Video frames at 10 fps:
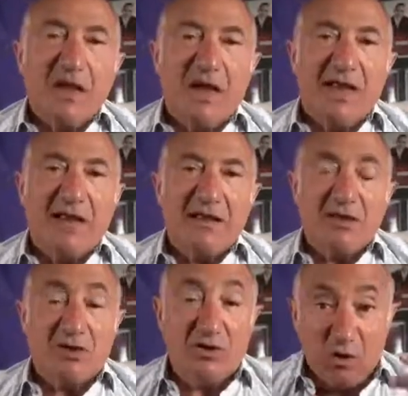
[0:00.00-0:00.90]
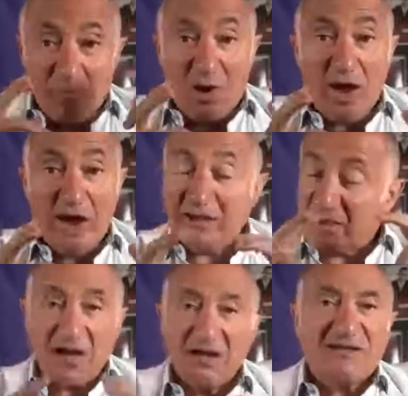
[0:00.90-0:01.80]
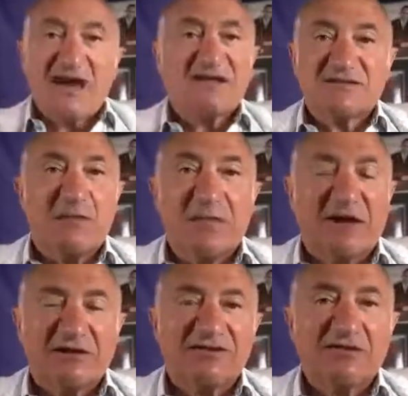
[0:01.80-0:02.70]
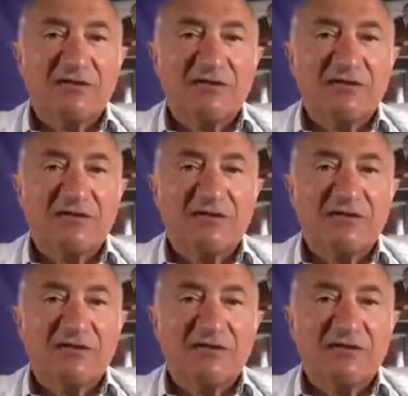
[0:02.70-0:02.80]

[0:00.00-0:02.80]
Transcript: And your mind can only take so much.